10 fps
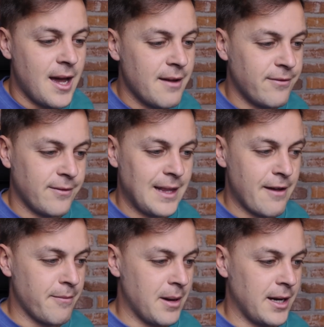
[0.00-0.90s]
I've
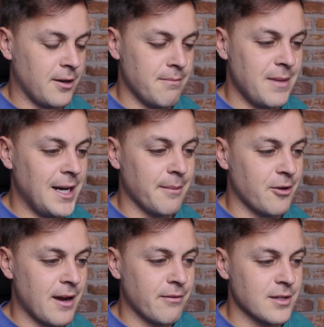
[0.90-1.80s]
left mine on medium
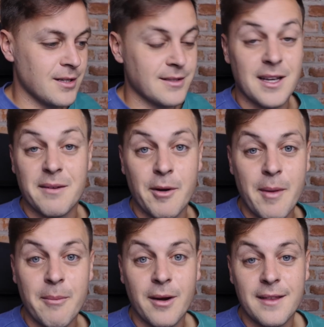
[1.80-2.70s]
grey for as long as I can remember.